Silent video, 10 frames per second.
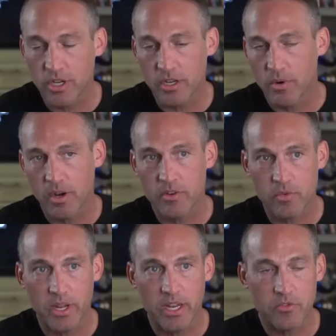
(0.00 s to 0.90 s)
whatever,
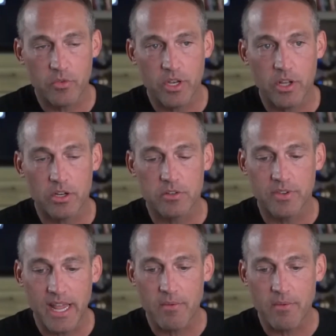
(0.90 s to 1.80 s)
28 trillion dollars of
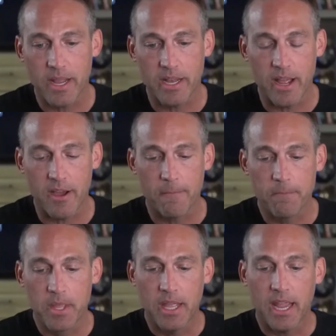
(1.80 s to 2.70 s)
debt right now.
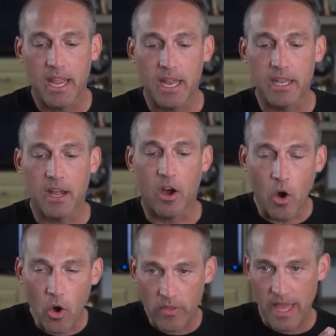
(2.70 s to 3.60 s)
And
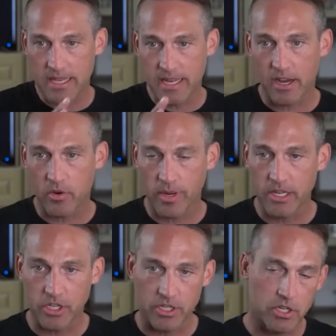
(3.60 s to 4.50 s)
all that debt
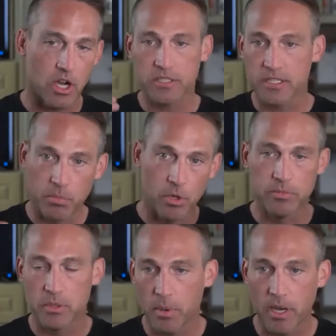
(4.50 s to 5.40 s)
creation has caused these
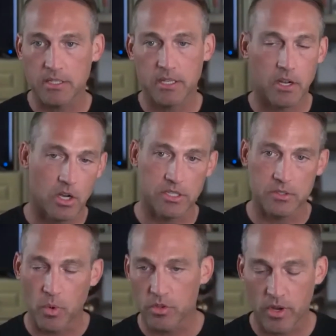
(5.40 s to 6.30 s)
booms and busts and caused these
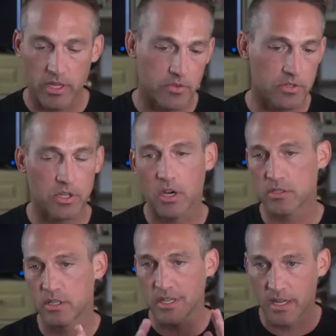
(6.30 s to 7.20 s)
wealth transfers and
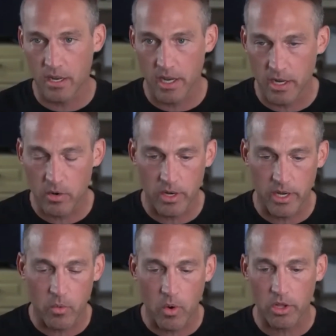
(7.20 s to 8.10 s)
caused this
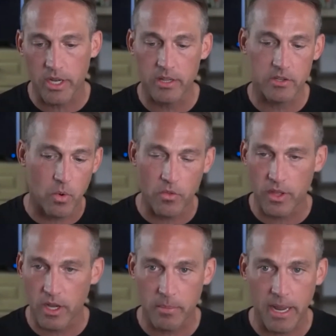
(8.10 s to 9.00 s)
inequality, this wealth
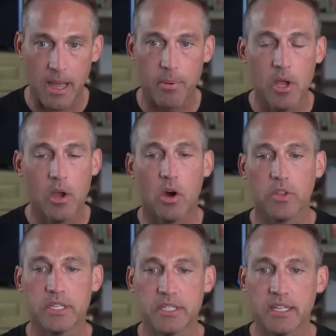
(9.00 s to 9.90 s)
income gap, all
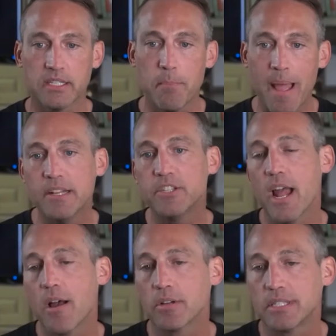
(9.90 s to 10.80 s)
these things. Imagine
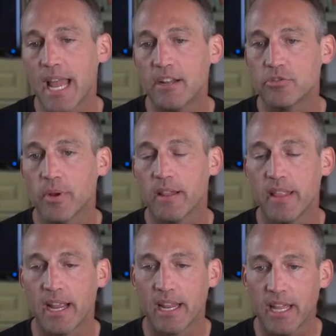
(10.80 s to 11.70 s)
how exaggerated
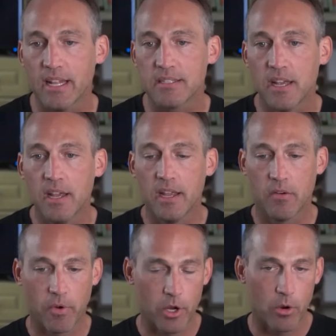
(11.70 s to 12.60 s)
that gets
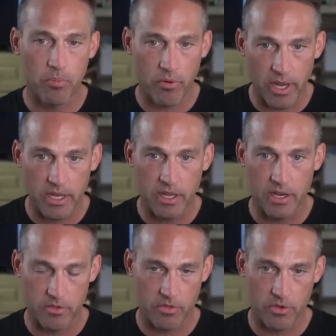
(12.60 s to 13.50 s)
if we go print
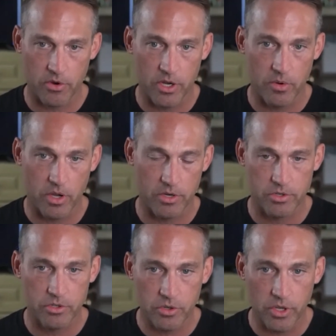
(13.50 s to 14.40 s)
another 30 to
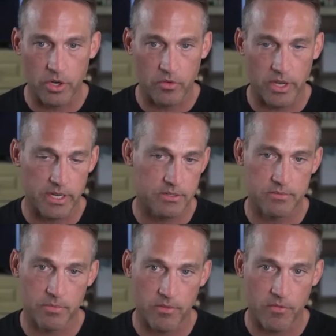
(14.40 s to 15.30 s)
100 trillion over the next,
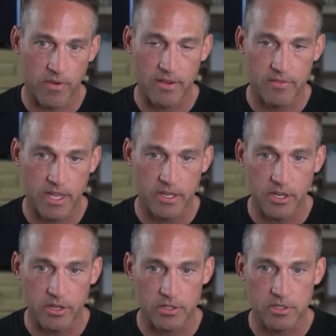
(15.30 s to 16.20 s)
5-10
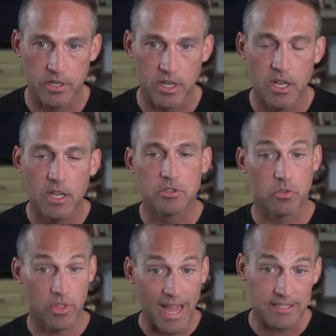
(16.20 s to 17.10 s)
years. So
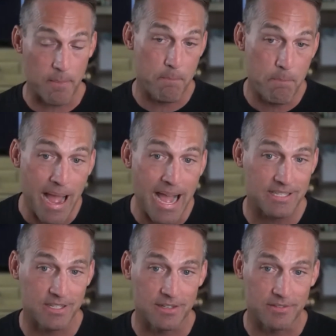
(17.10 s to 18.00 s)
that's a
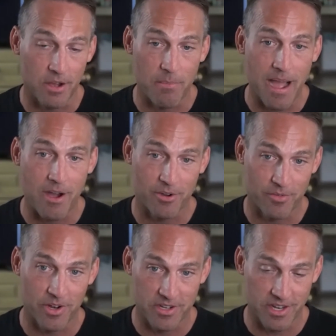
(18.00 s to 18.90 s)
massive amount of
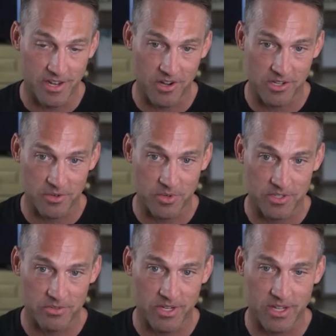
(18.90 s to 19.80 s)
unintended
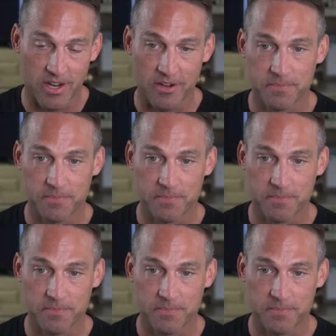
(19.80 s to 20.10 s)
consequences right there.